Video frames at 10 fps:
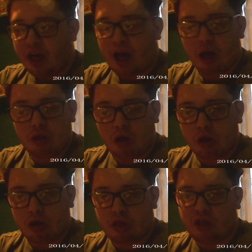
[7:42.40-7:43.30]
do
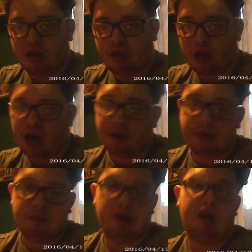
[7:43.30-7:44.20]
gardening and
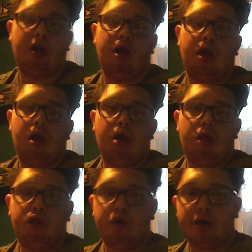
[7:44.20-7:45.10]
that those
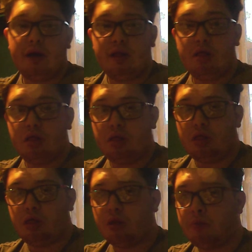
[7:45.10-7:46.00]
things helps
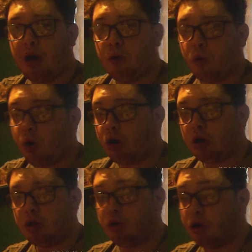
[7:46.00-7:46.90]
me through
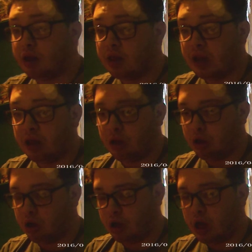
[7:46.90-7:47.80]
it. Doesn't
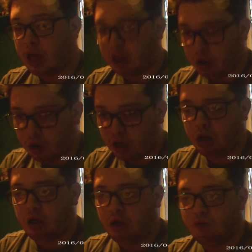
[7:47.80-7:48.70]
matter what you're
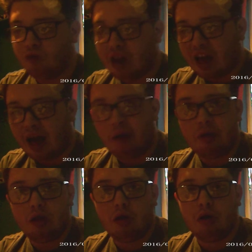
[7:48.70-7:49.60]
listening to,
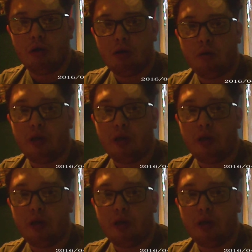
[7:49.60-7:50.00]
as long as